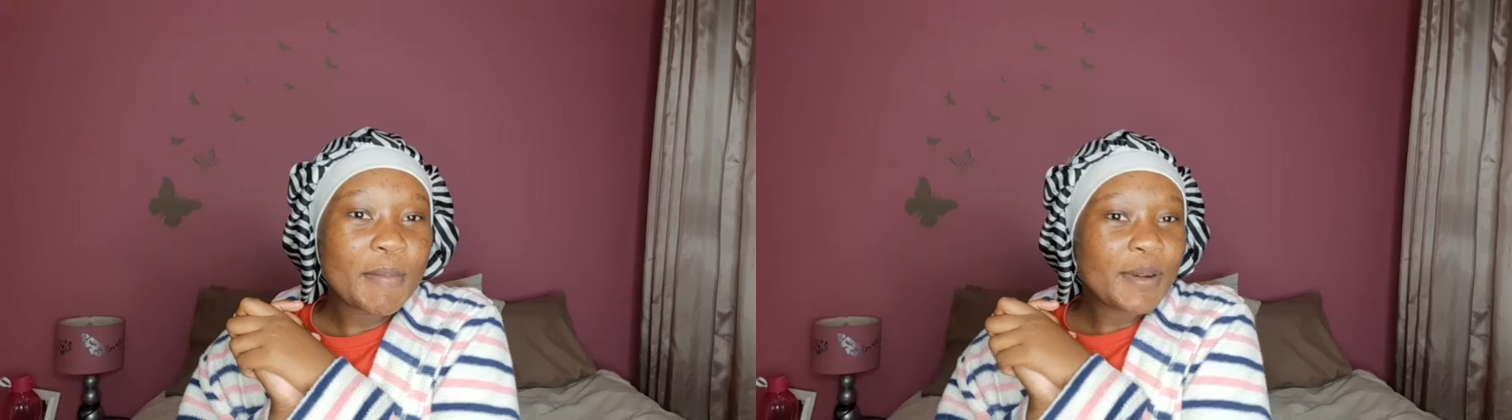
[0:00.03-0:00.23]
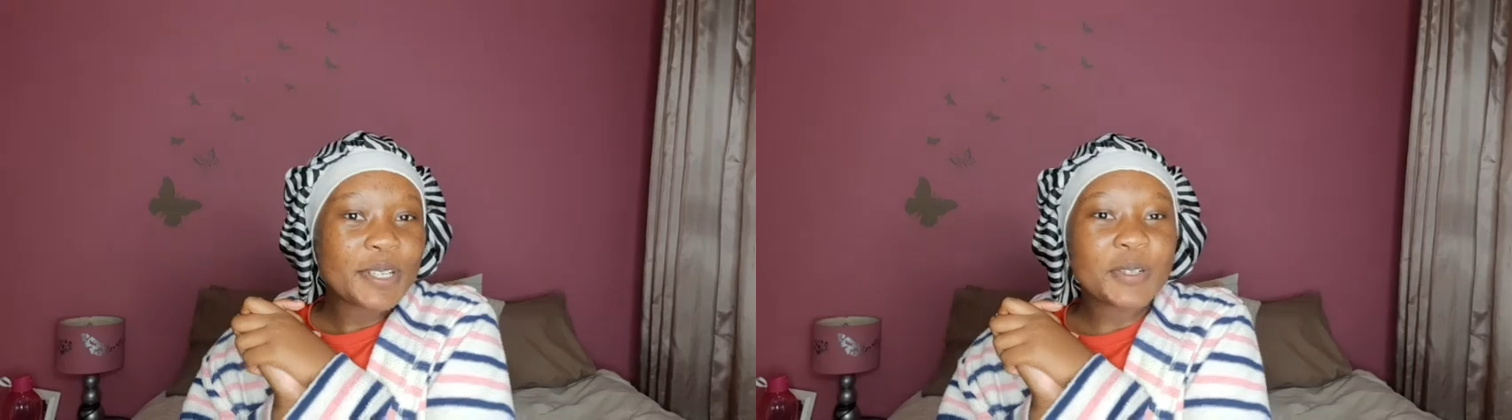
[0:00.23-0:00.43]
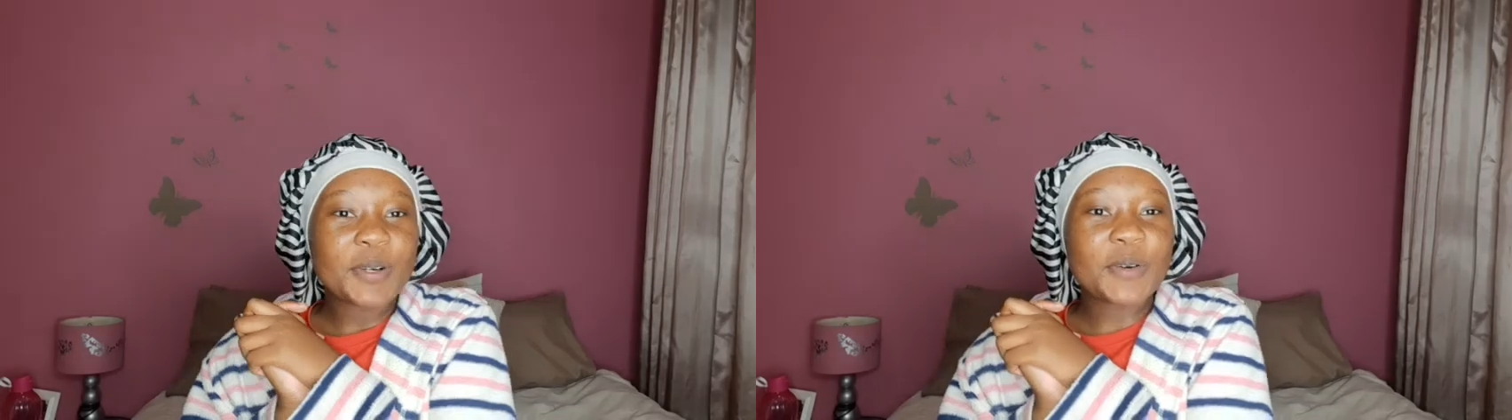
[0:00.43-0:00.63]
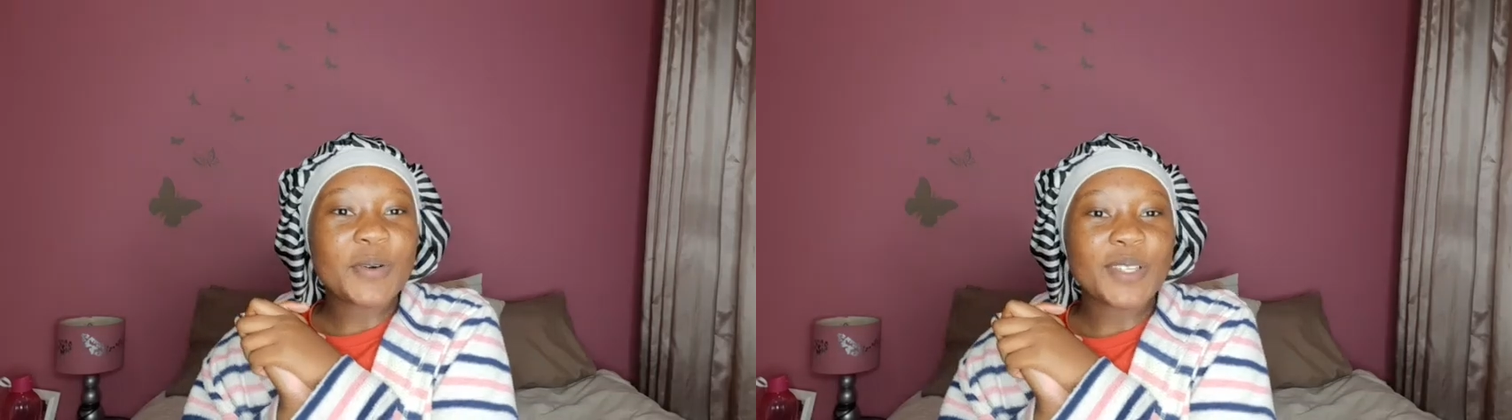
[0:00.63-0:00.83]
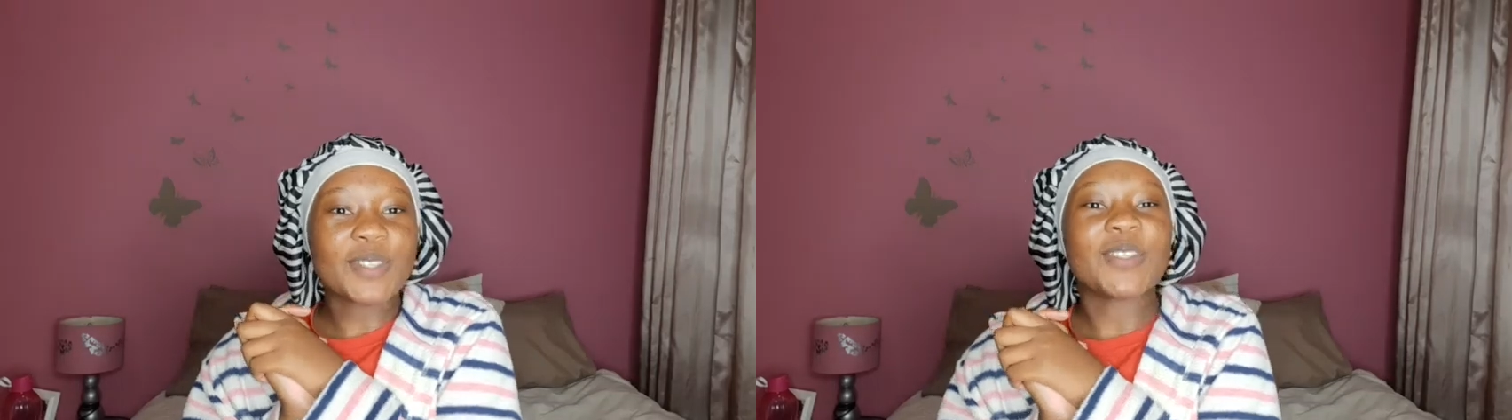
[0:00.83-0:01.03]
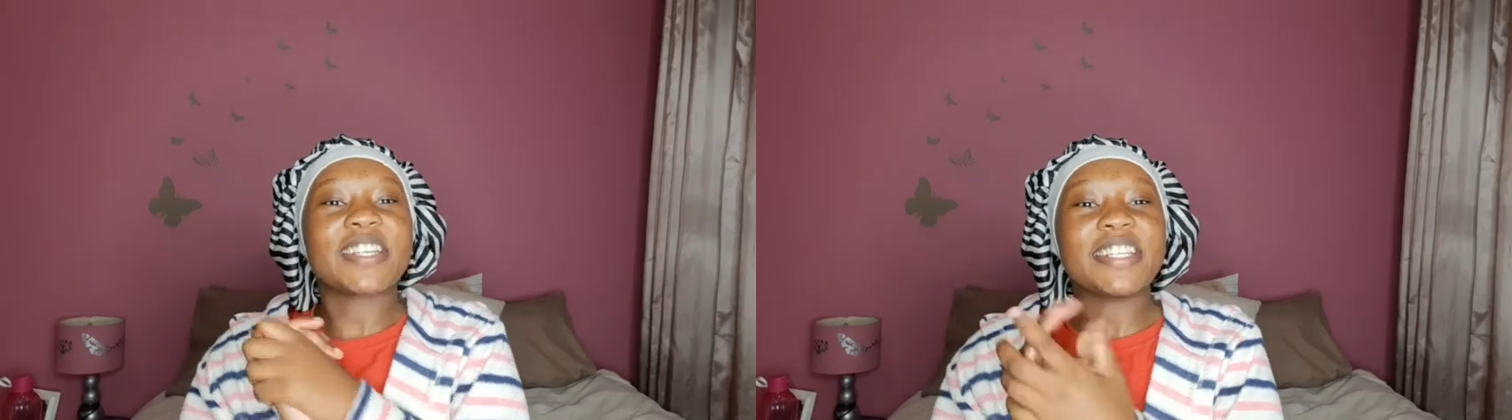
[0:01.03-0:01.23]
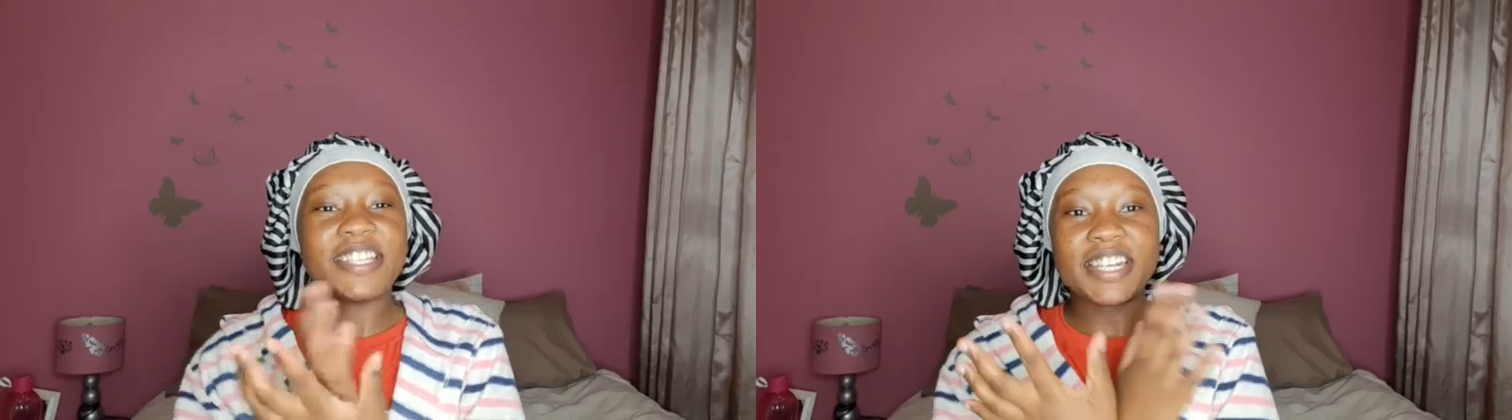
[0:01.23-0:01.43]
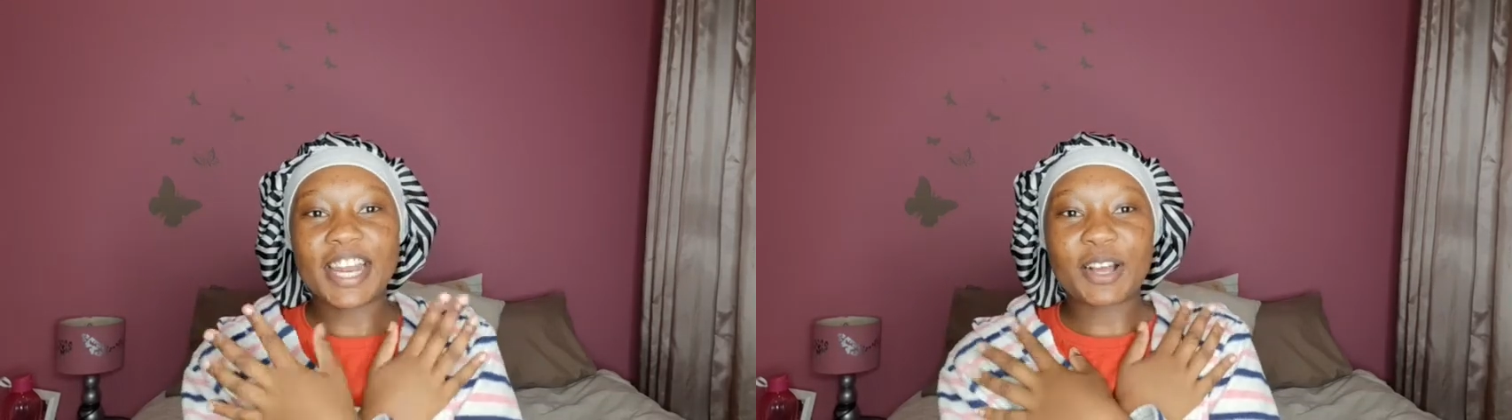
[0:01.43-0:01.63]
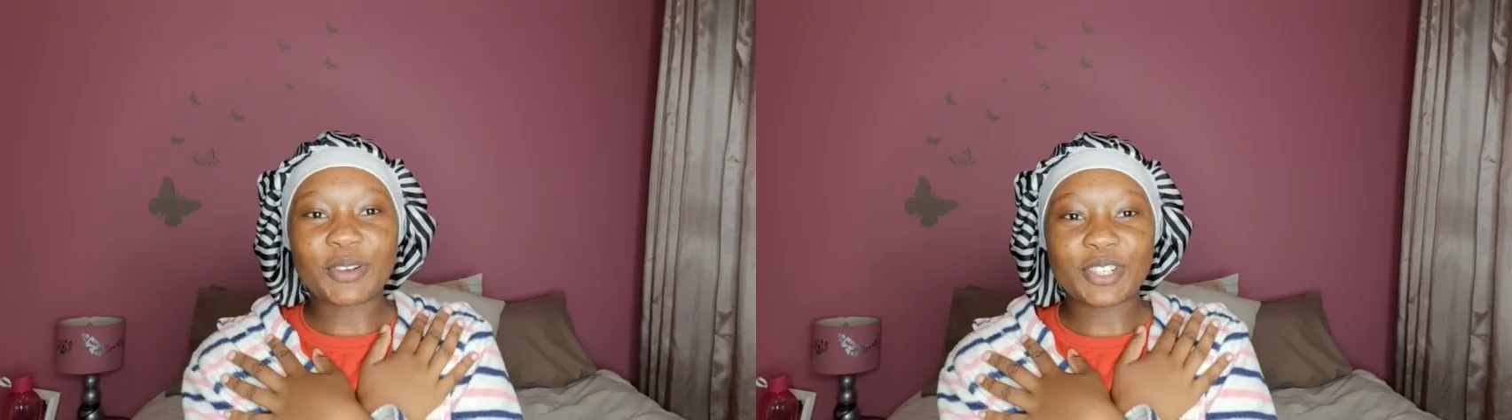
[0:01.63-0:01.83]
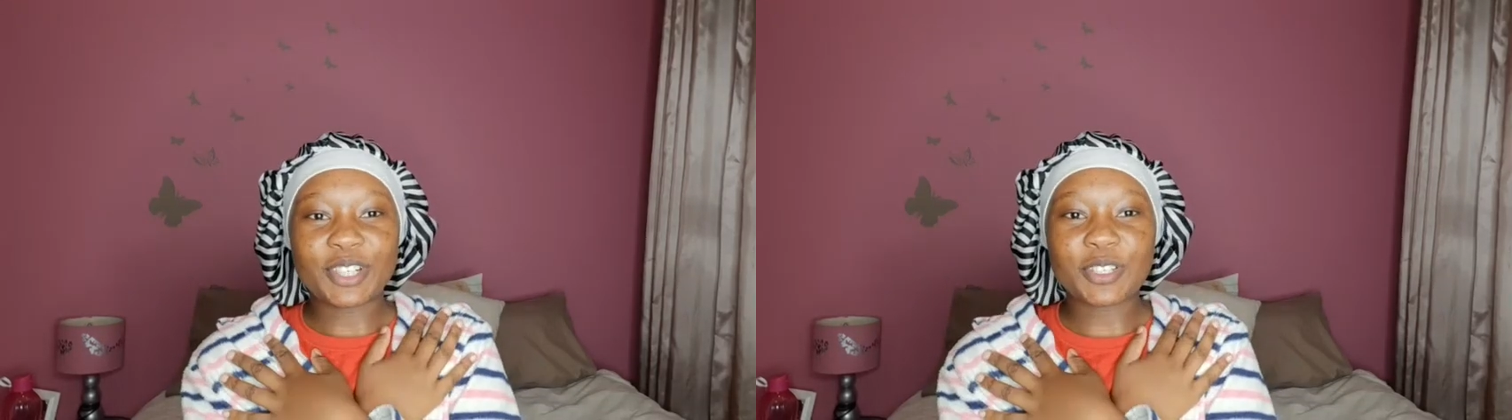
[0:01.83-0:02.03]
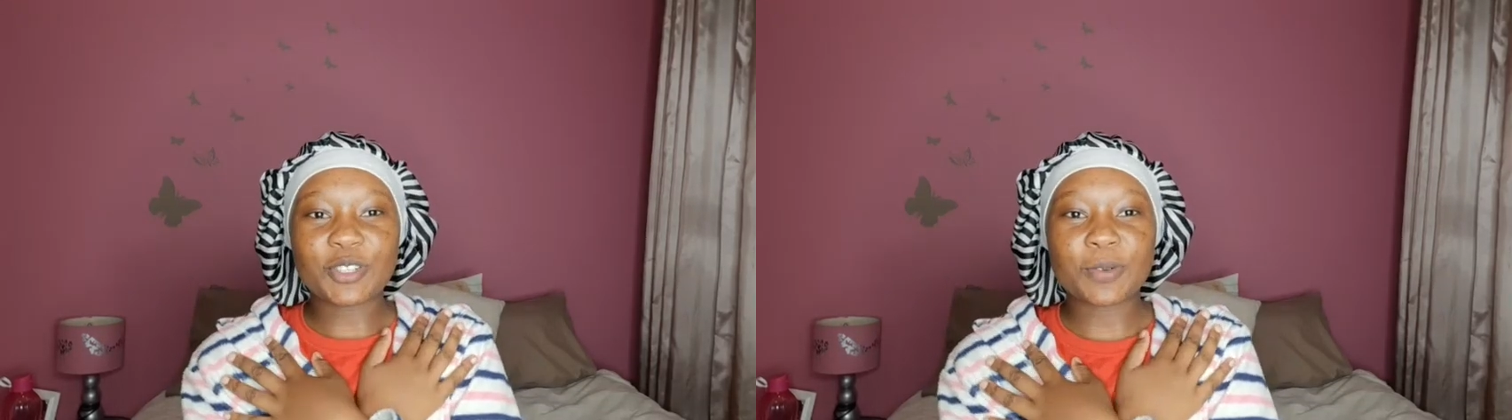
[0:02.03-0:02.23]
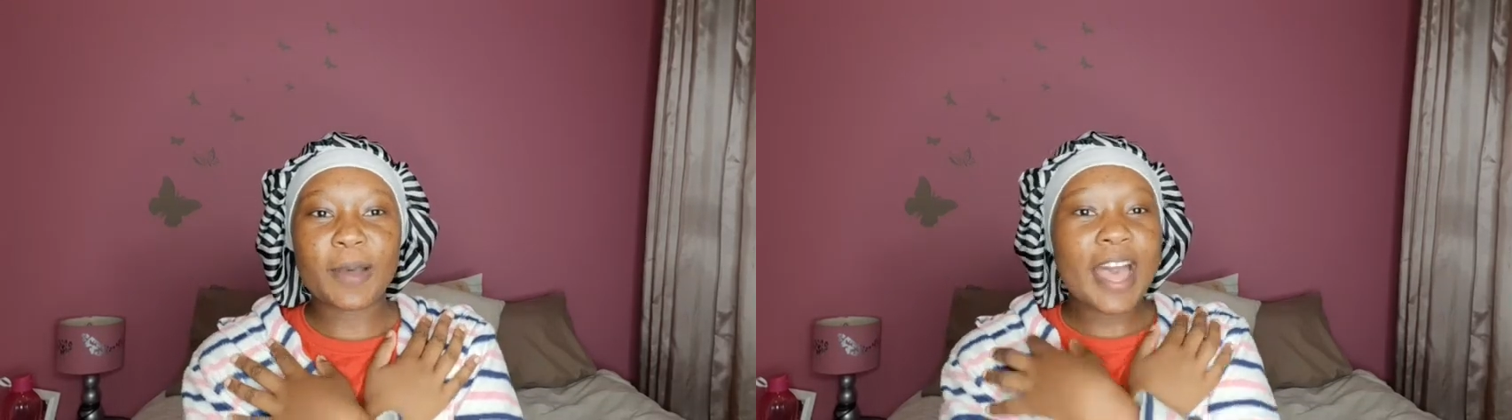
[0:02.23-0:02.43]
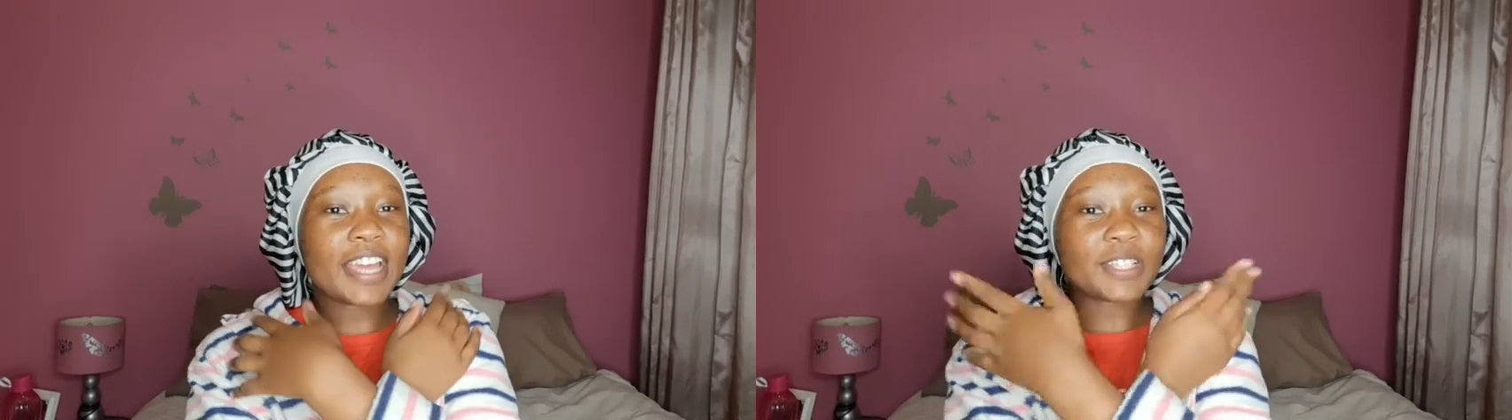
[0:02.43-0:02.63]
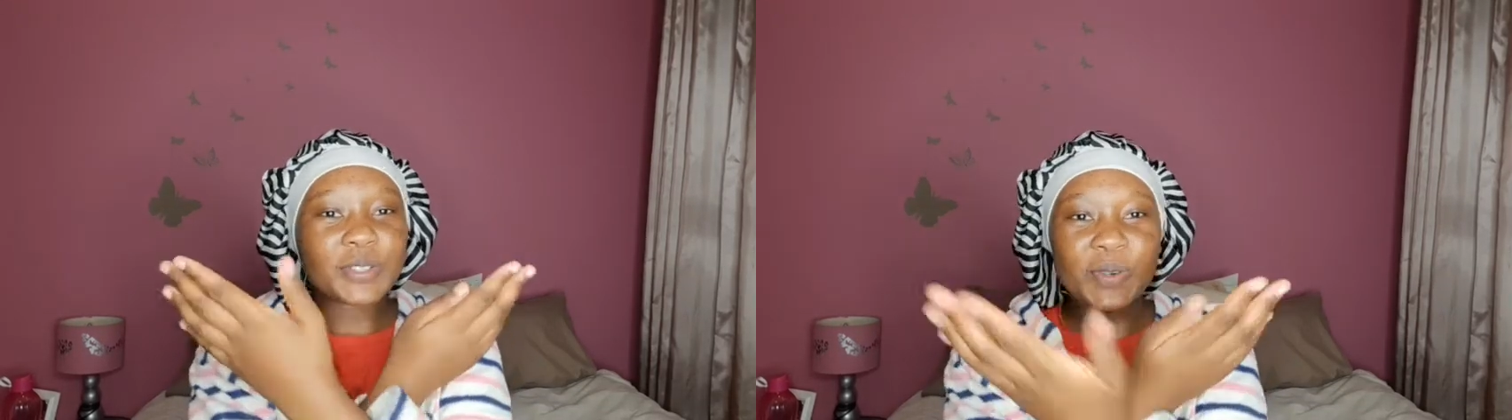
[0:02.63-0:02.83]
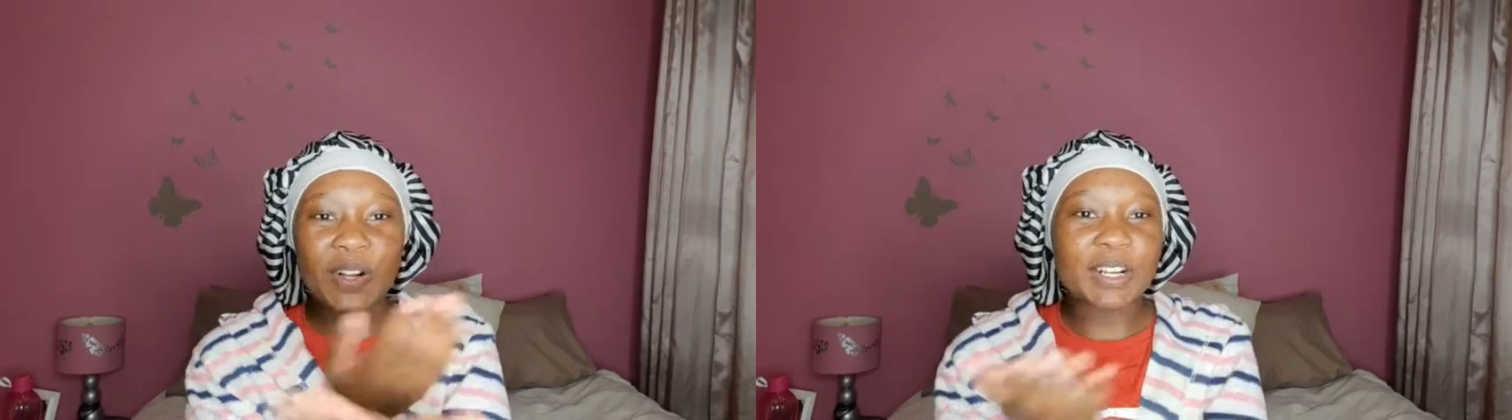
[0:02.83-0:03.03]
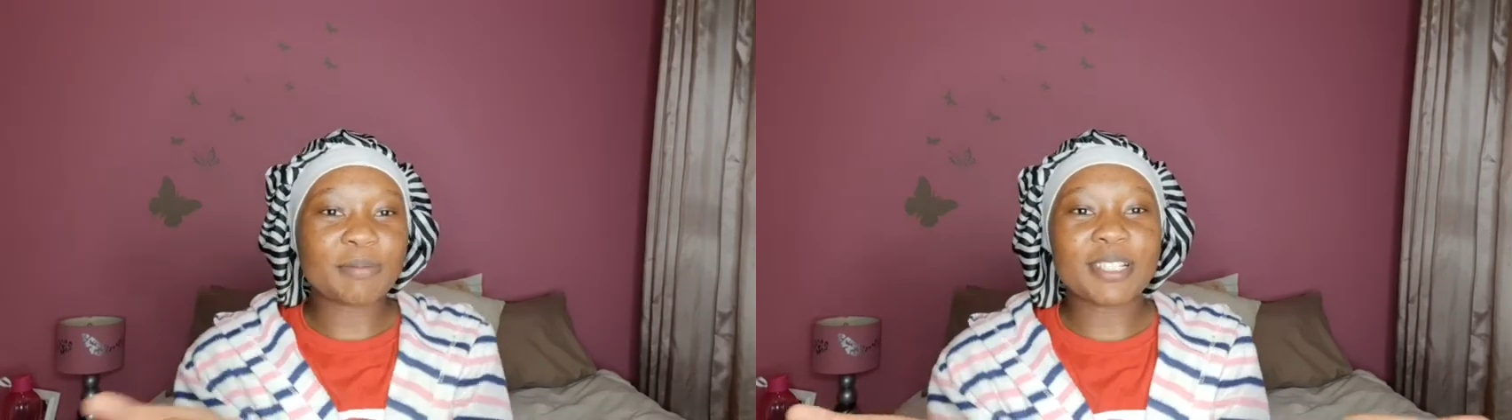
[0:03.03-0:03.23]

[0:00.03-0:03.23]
and welcome